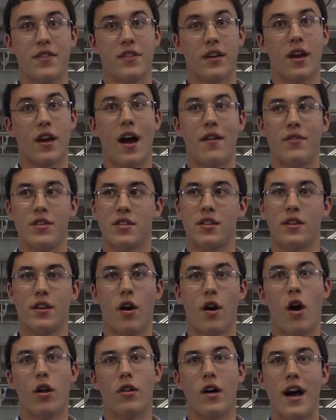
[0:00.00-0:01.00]
I think
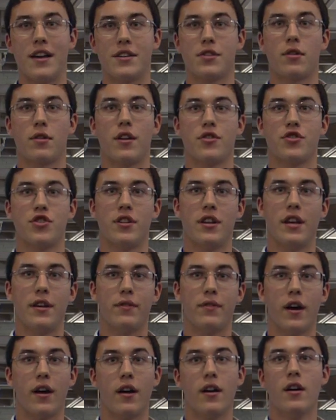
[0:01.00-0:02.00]
obviously all eyes are on
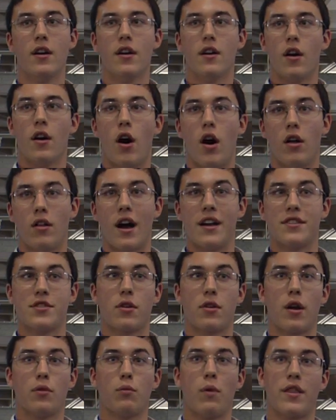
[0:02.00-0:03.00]
Geneva, all
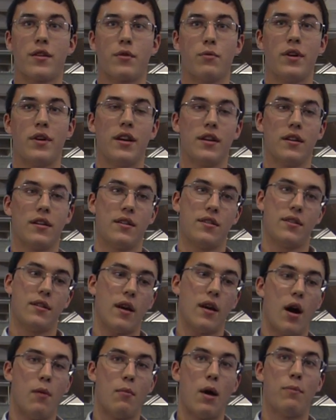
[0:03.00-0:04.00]
eyes are on whether we can
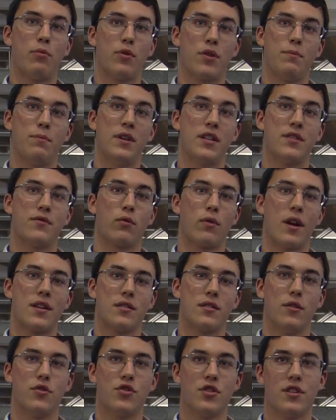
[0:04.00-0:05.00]
come up with a peaceful
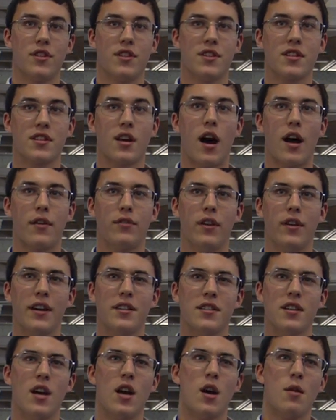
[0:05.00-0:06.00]
resolution to this
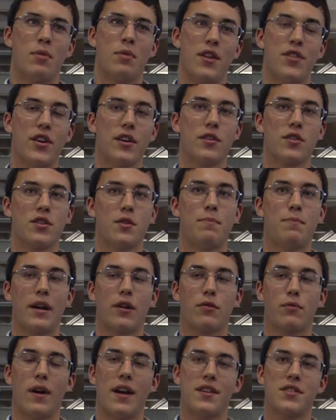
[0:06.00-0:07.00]
conflict. But I think there's a
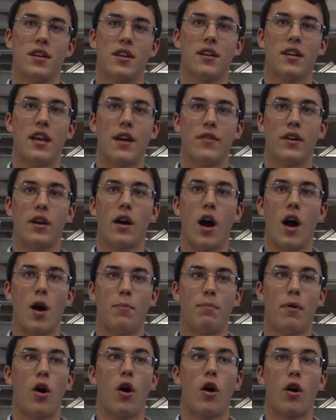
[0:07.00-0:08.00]
big risk in giving
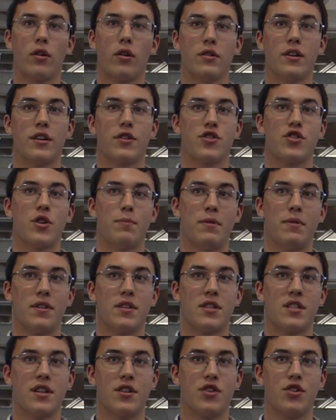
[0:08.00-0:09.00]
up our leadership in
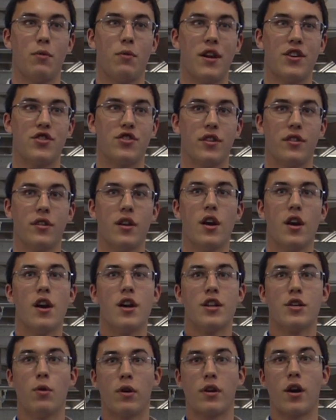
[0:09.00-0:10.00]
this situation
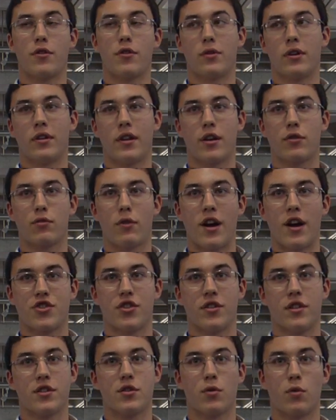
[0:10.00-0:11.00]
to a country like
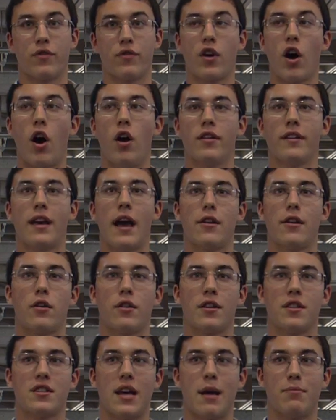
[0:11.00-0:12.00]
Russia that's sort of calling out
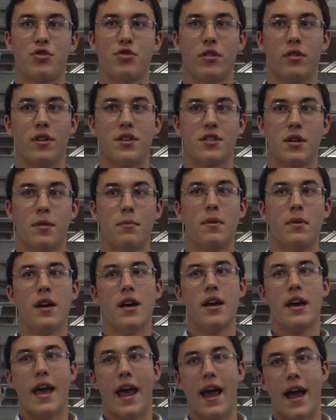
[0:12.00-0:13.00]
our exceptionalism
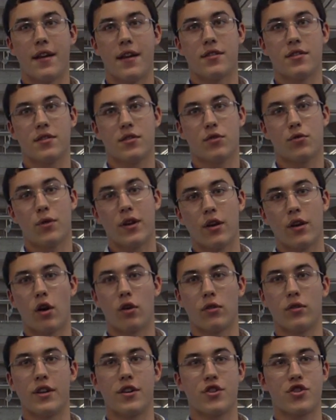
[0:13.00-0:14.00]
and treating
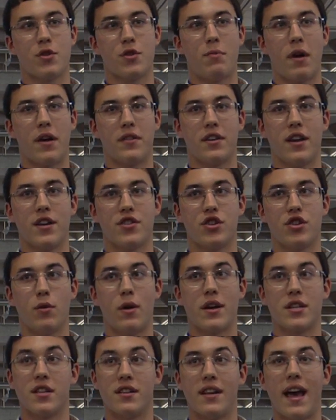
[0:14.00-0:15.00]
our leadership on the
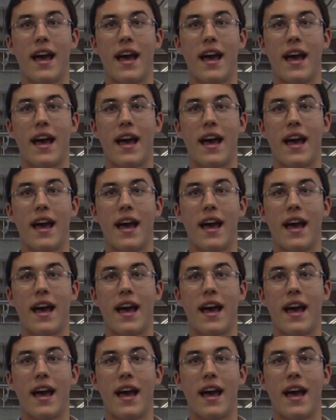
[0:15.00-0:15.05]
issue as a